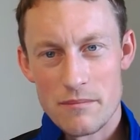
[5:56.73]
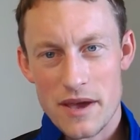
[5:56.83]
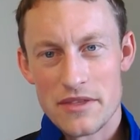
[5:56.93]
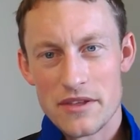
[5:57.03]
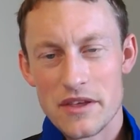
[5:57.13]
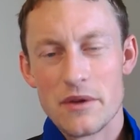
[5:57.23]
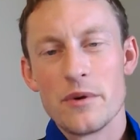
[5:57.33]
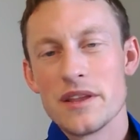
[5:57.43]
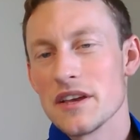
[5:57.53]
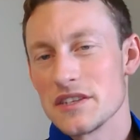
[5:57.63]
method that
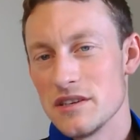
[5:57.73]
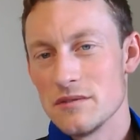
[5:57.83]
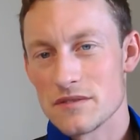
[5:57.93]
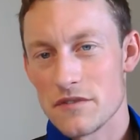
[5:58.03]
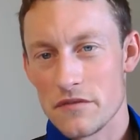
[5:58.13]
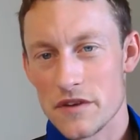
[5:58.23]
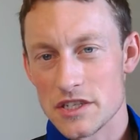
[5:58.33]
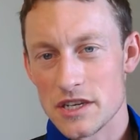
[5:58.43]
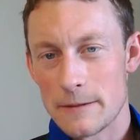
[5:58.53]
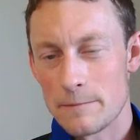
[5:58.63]
we like to use for
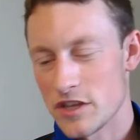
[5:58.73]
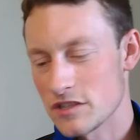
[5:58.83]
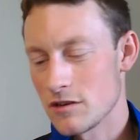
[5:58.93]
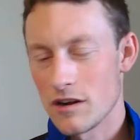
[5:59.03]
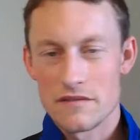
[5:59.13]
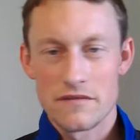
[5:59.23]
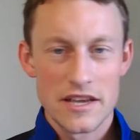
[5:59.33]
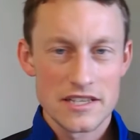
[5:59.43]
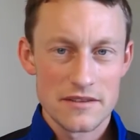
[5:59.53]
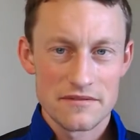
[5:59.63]
fishing. It's
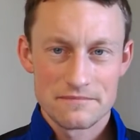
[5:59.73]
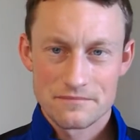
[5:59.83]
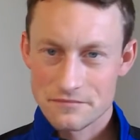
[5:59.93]
non-invasive,